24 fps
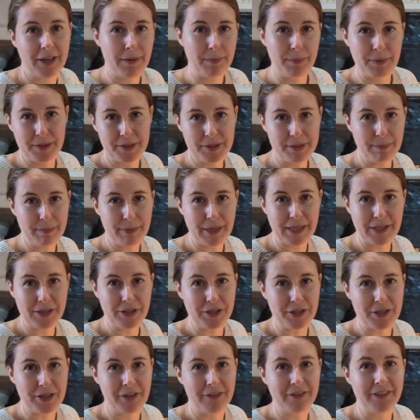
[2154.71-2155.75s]
I'll put some
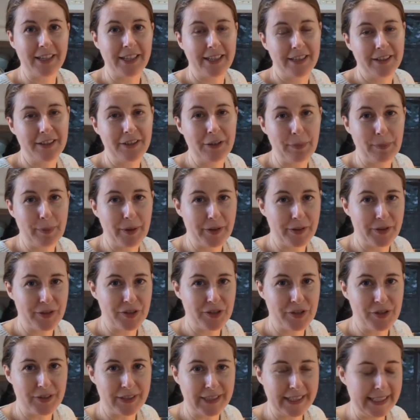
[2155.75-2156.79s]
pictures of it up on the
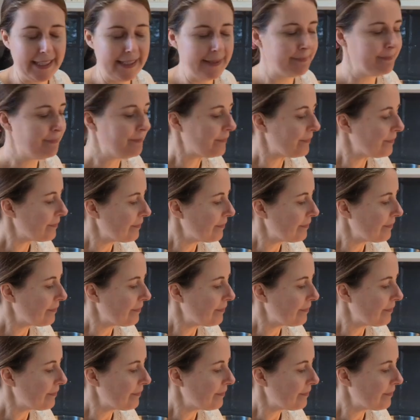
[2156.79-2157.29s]
screen.